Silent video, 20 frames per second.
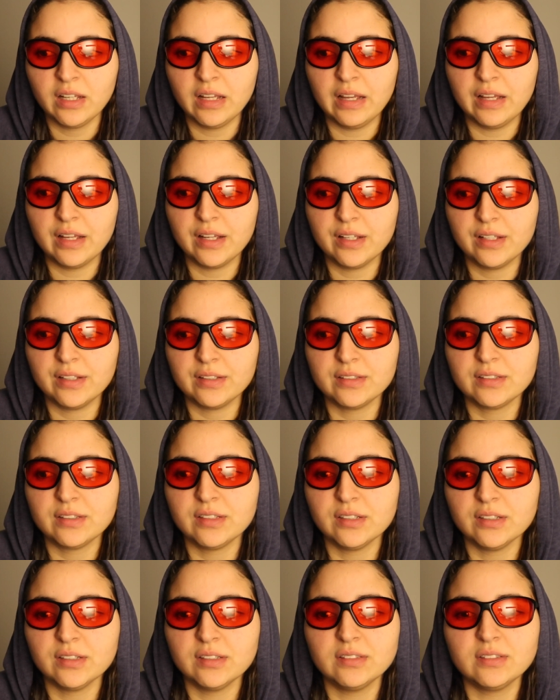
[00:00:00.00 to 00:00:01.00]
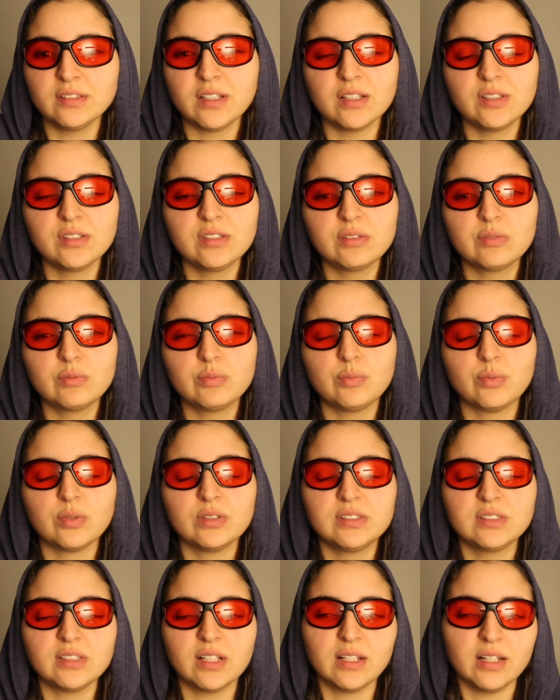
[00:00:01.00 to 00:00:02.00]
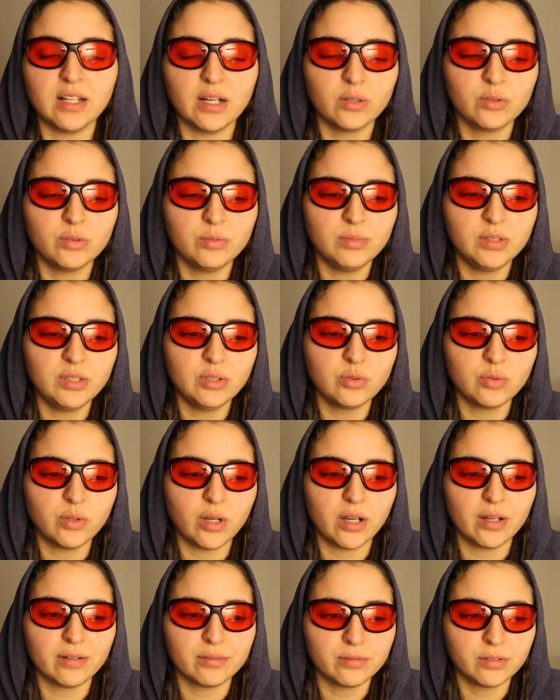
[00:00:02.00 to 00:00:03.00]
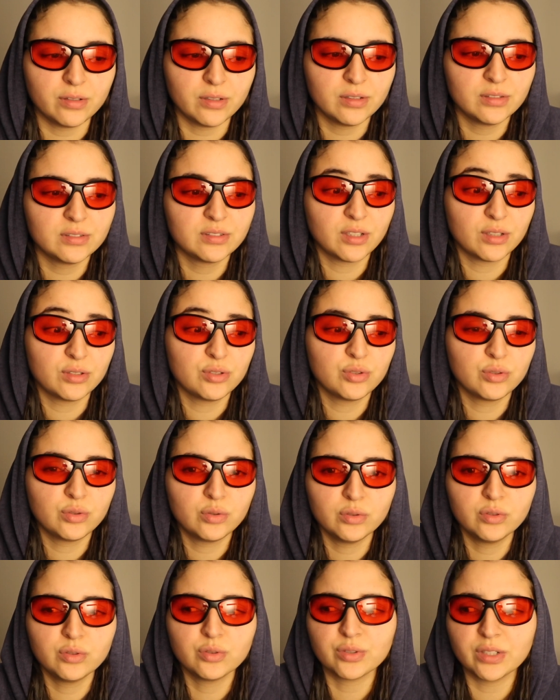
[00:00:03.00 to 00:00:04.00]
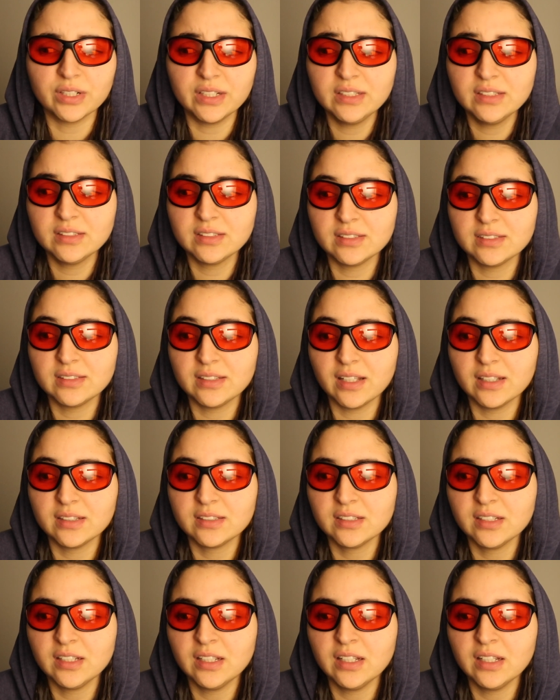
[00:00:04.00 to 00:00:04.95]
And that's what allowed me to have such good grades, is that